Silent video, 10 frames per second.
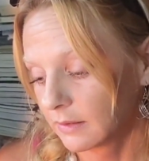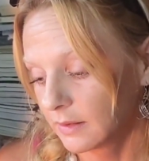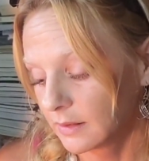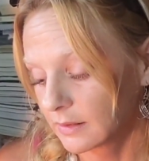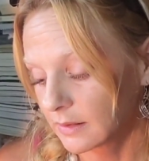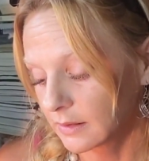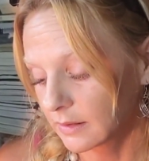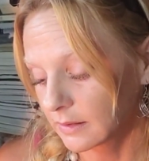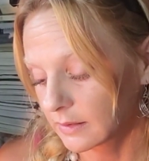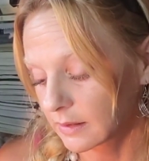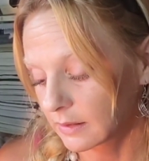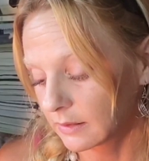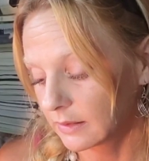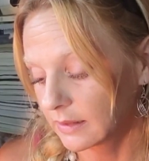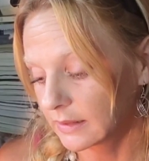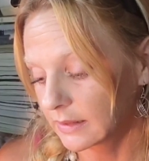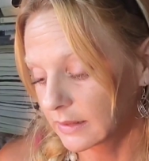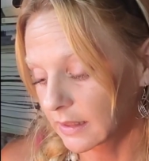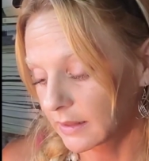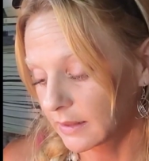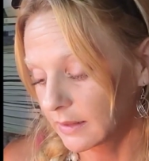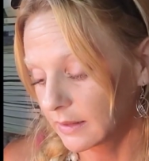it is lidded, and it